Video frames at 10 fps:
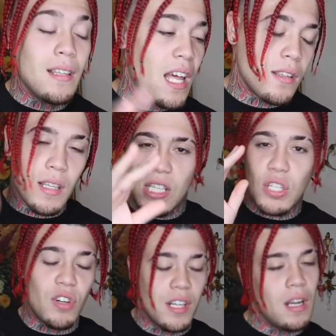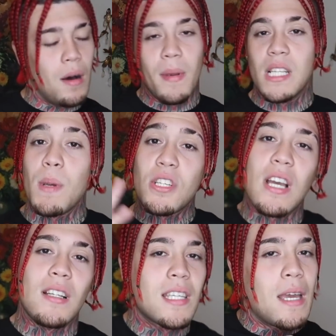Let's, let's just run it up, man. Special
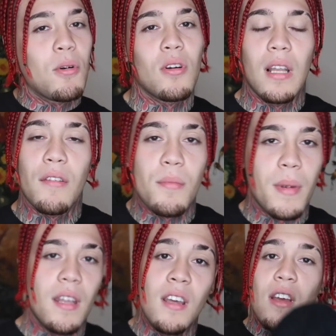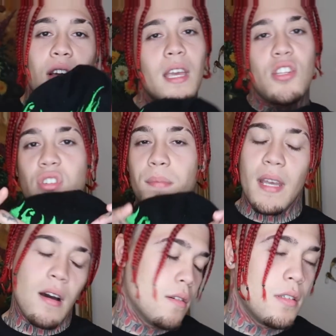out to Chxmical Lover, man. Get dripped
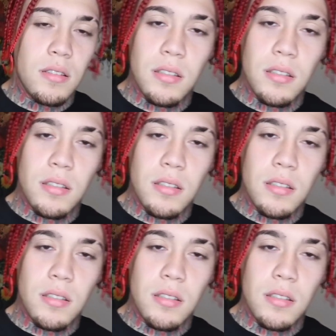out.